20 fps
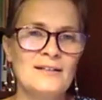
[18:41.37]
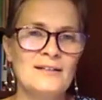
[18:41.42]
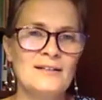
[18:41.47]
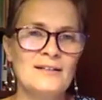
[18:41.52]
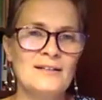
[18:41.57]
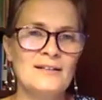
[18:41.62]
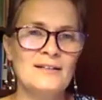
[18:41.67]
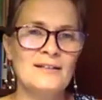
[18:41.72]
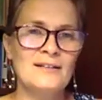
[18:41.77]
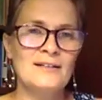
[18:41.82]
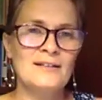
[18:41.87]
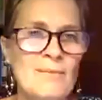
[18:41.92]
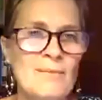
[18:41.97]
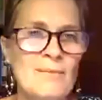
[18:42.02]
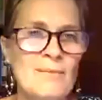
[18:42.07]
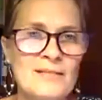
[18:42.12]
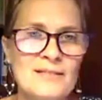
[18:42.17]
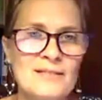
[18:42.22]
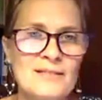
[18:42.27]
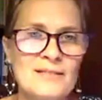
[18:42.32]
or
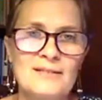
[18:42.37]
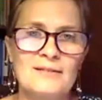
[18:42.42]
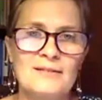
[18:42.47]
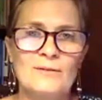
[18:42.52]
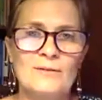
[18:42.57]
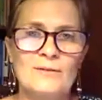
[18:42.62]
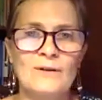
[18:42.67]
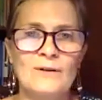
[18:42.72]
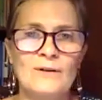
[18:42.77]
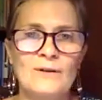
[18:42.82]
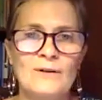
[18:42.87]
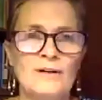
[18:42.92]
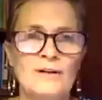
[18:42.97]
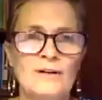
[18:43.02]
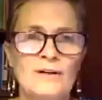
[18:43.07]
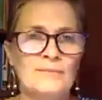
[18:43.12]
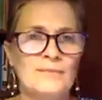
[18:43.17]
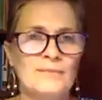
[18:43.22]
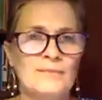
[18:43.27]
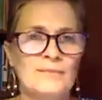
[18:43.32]

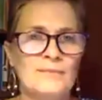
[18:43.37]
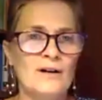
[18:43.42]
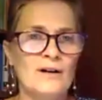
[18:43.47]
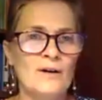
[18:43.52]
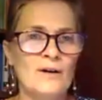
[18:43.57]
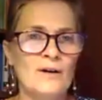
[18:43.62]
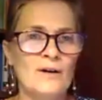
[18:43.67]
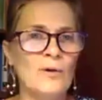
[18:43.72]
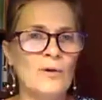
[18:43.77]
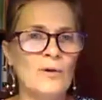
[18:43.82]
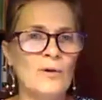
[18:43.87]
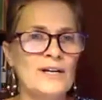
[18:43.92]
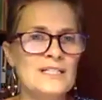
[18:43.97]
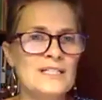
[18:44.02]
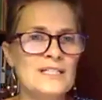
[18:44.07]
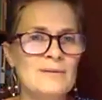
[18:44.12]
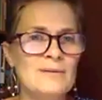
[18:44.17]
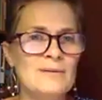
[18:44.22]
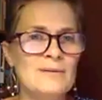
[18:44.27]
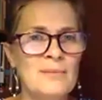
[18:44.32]
habits, or
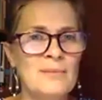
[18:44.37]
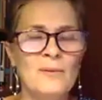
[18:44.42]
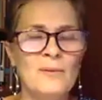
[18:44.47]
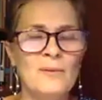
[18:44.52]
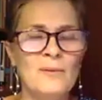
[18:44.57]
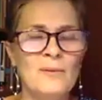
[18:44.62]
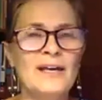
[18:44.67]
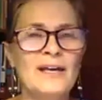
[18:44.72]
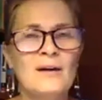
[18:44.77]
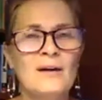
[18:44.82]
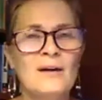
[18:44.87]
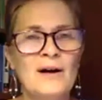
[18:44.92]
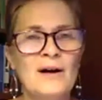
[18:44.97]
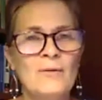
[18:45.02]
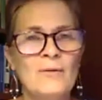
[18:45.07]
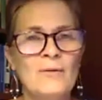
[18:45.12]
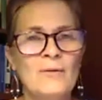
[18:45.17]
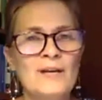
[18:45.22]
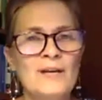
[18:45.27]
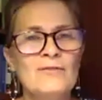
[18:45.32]
our worries about
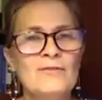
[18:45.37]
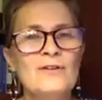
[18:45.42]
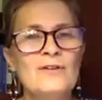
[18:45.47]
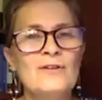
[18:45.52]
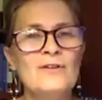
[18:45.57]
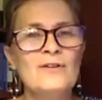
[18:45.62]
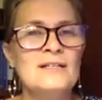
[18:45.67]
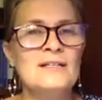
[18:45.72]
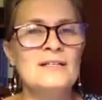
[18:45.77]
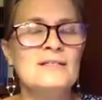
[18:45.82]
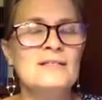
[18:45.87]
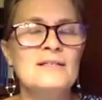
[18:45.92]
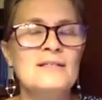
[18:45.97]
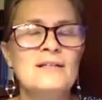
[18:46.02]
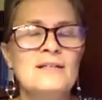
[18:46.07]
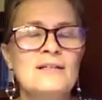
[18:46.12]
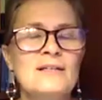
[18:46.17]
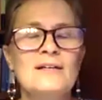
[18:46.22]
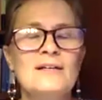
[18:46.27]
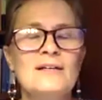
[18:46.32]
people we care about,
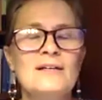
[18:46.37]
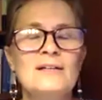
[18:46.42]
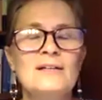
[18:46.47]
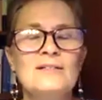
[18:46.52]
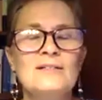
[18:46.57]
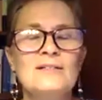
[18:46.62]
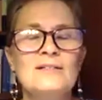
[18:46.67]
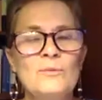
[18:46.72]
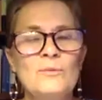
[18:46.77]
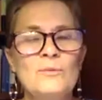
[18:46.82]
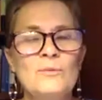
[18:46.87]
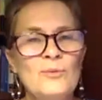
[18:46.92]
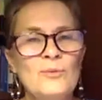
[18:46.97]
whatever it is.